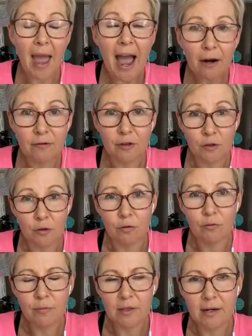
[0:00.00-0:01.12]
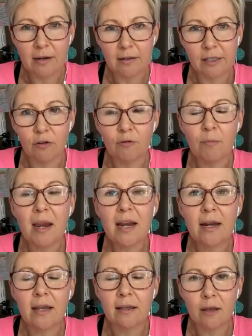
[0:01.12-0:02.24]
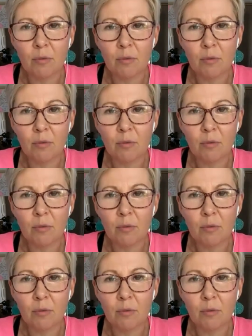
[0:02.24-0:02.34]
out of control within ourselves, meaning